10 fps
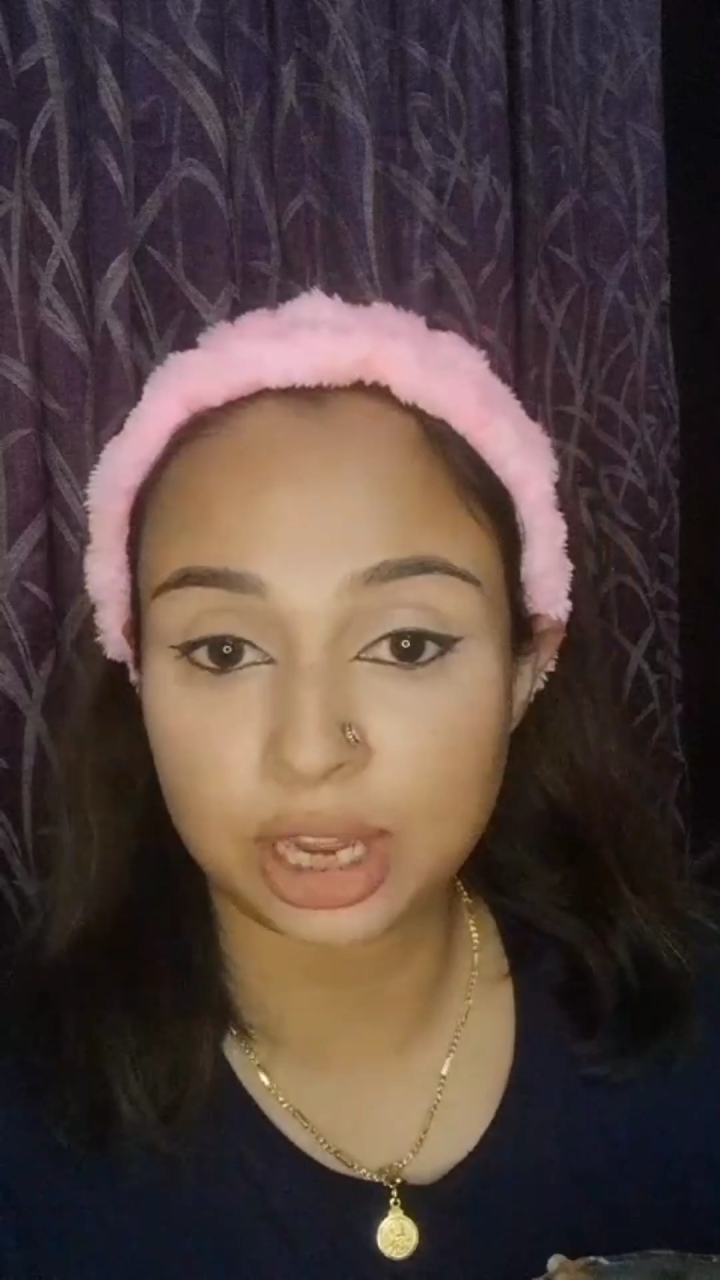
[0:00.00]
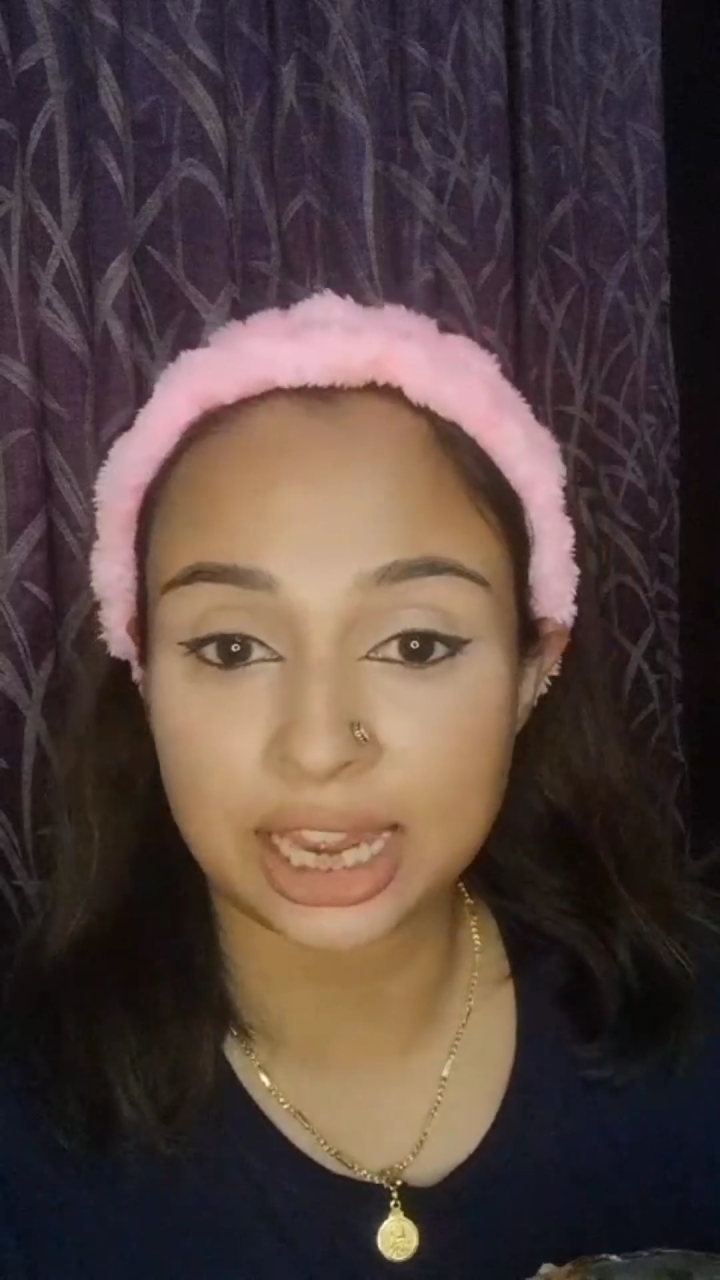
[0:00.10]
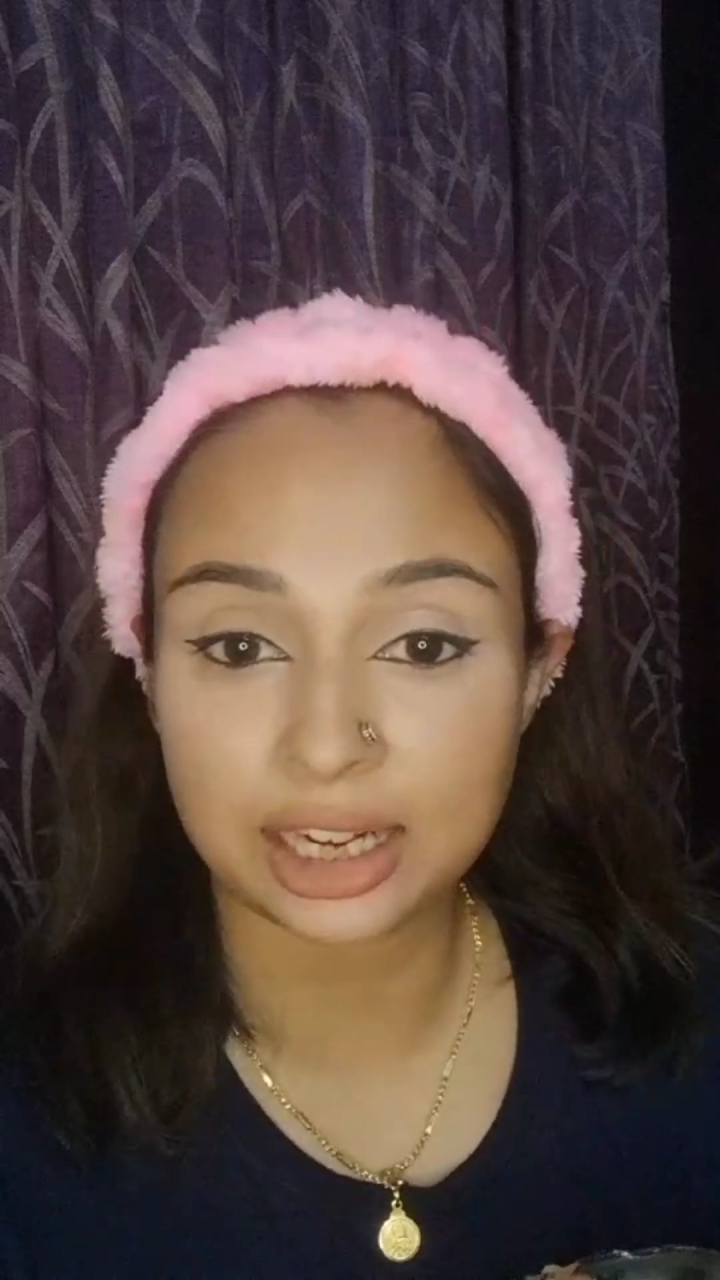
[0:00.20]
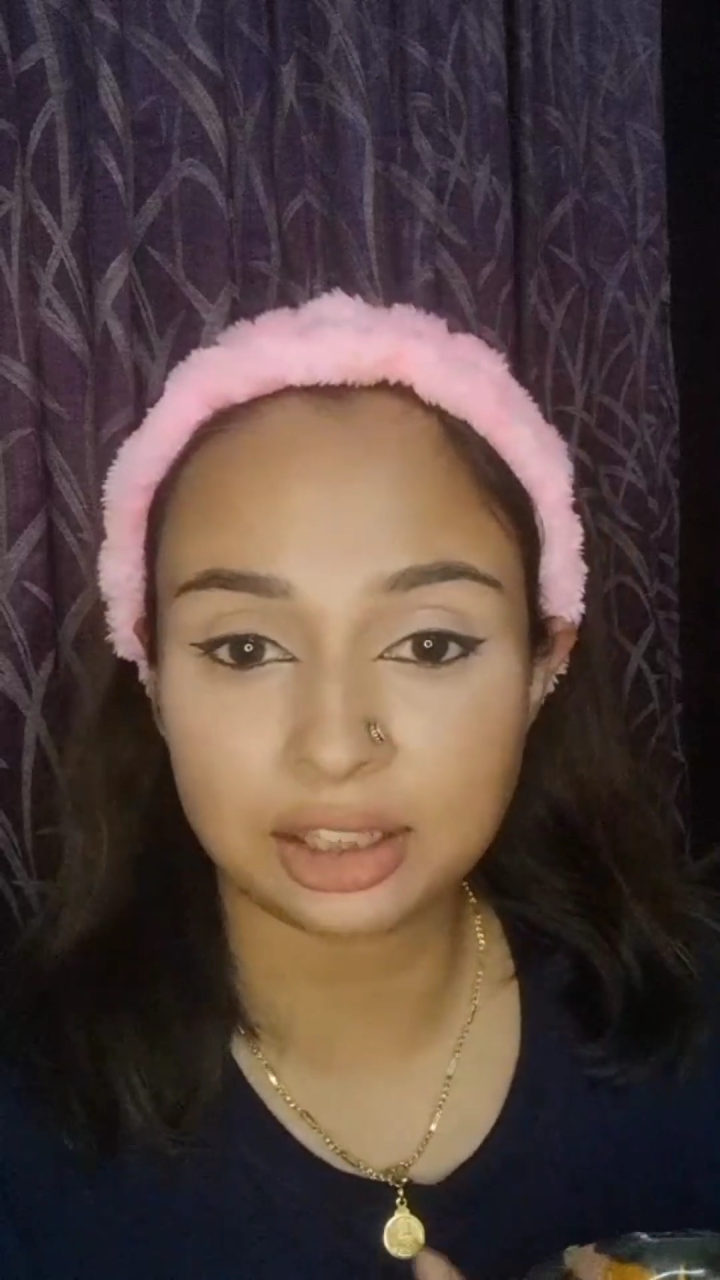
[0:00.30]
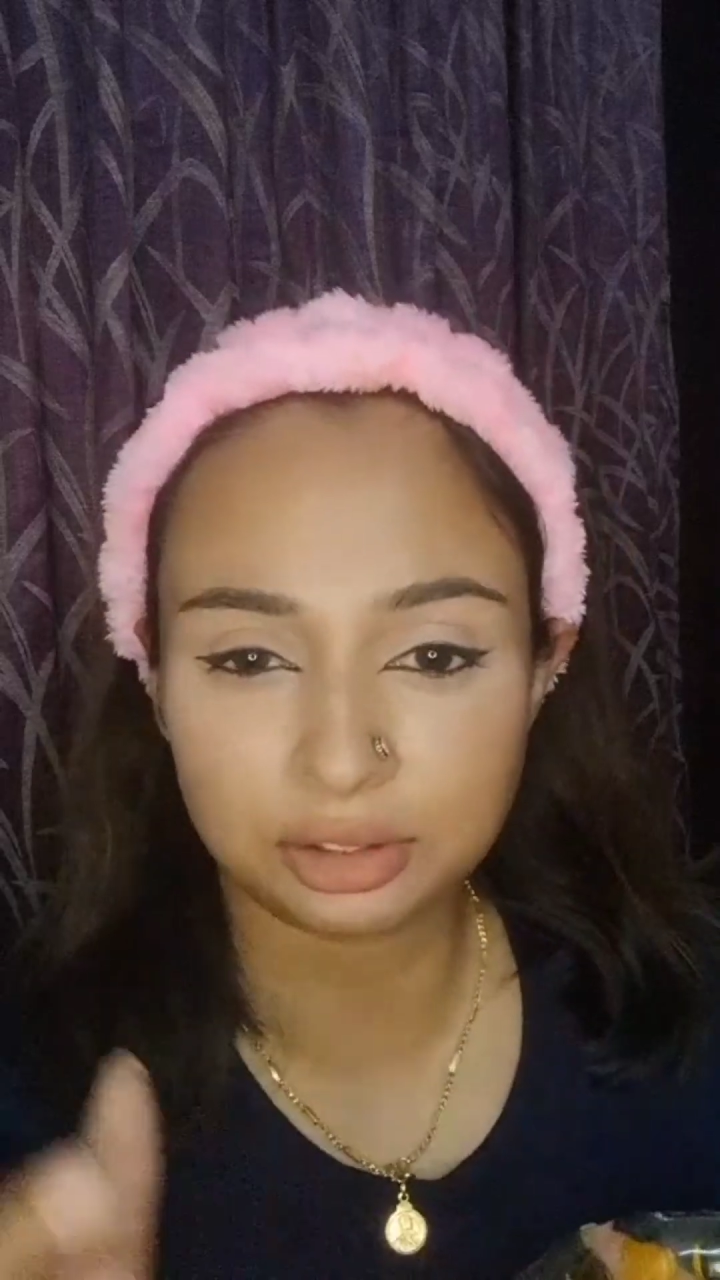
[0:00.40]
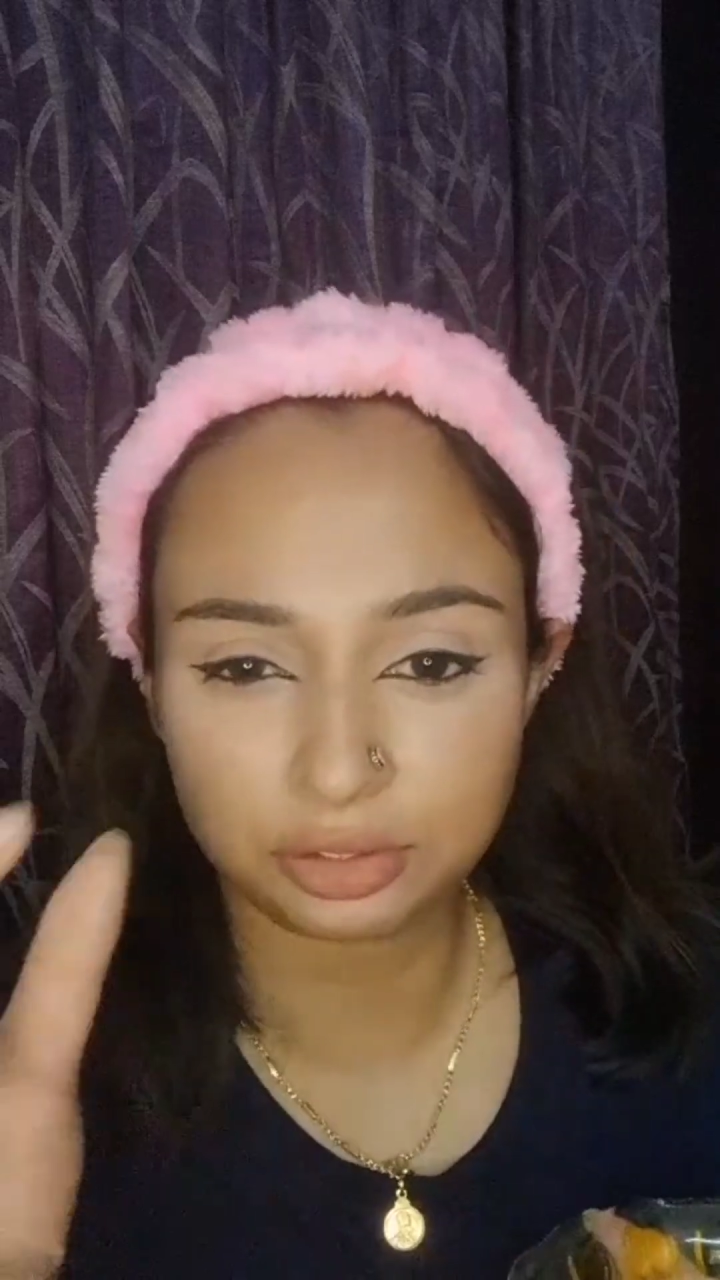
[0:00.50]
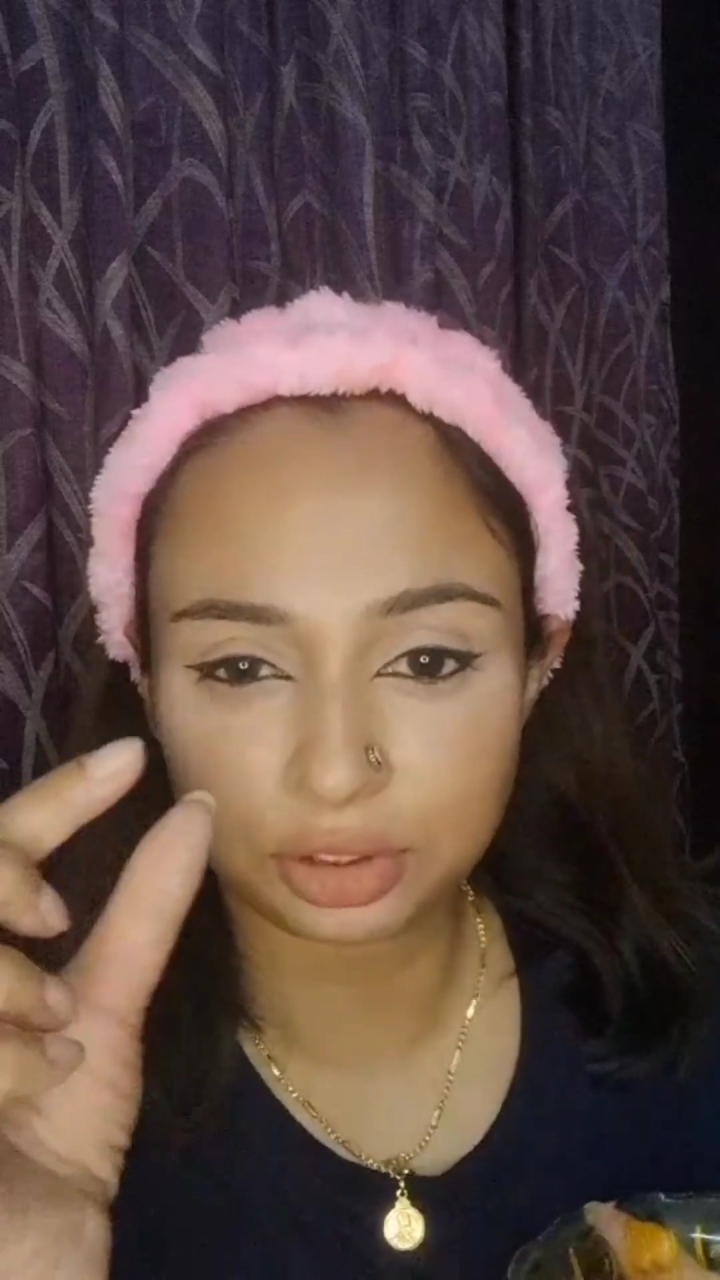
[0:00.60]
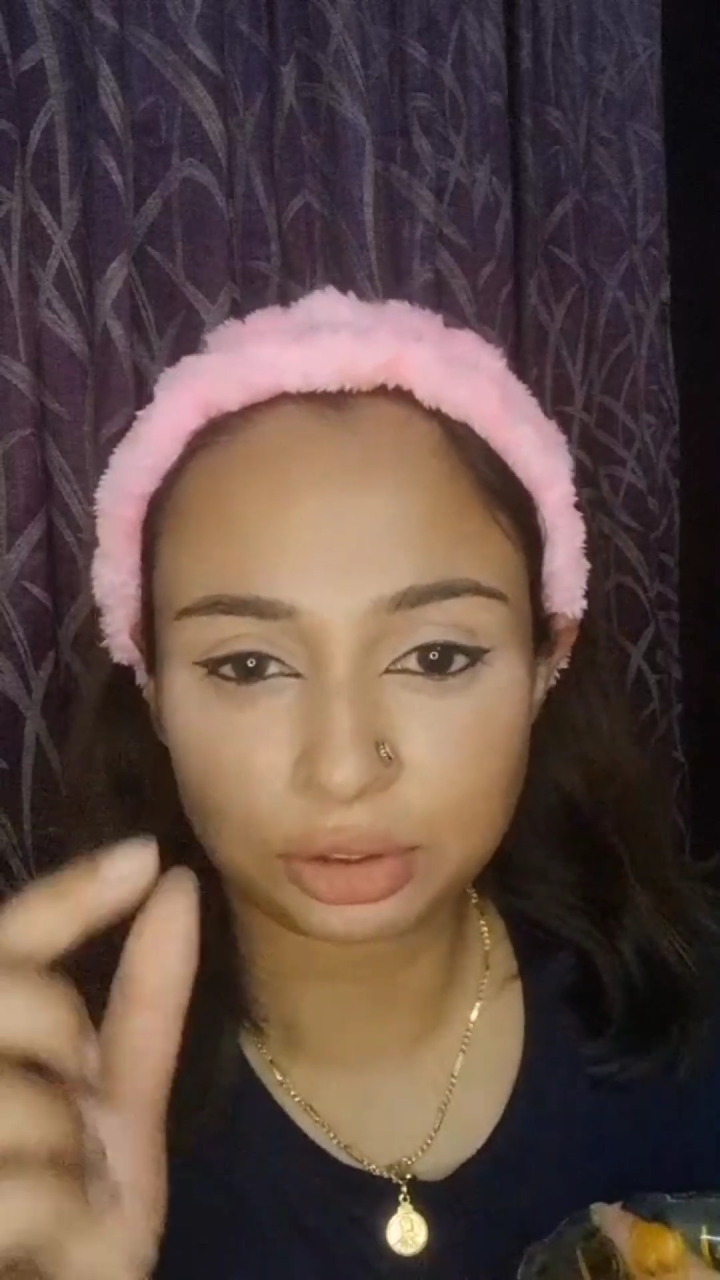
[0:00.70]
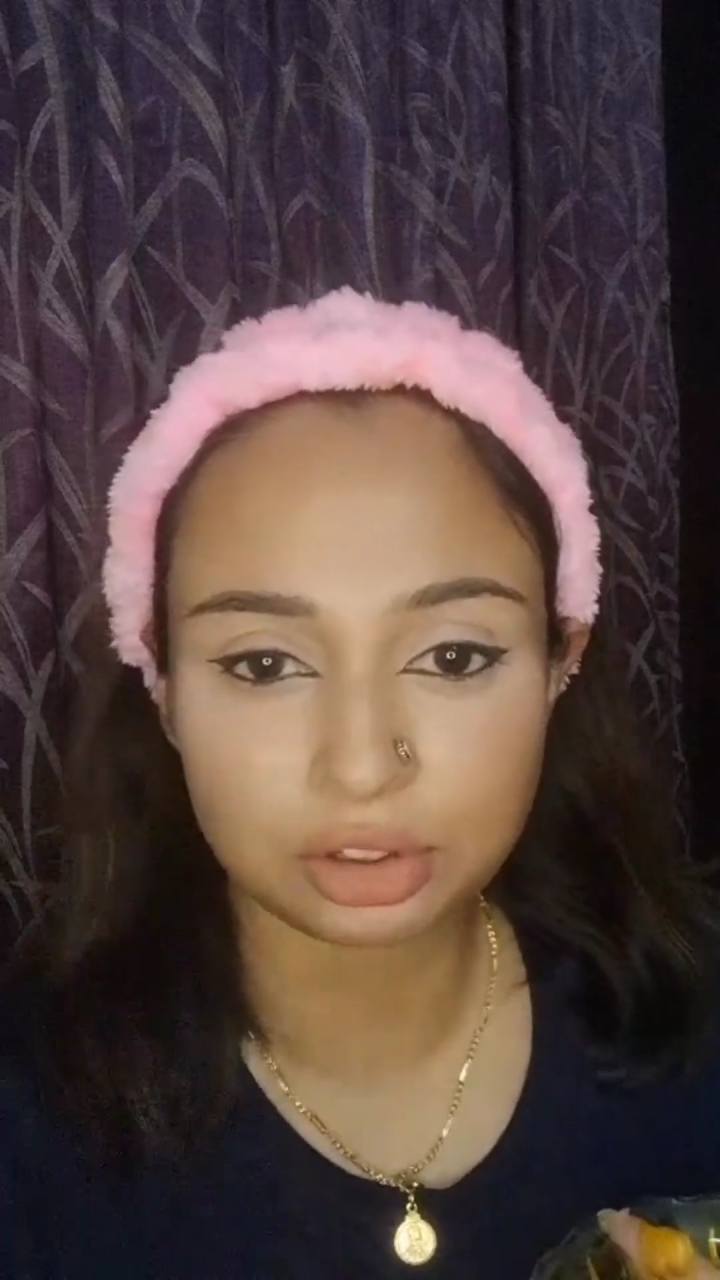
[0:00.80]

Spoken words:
add a few